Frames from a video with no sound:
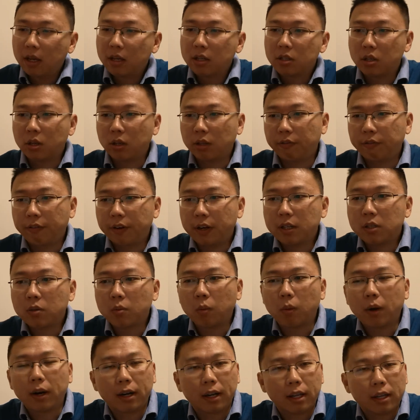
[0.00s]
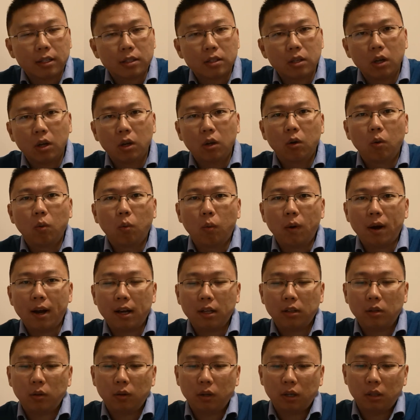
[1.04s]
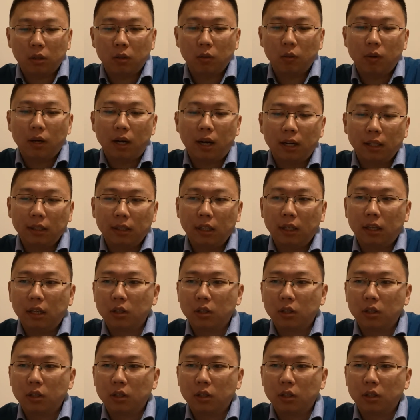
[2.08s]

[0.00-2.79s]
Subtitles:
So the first one is why do I do IT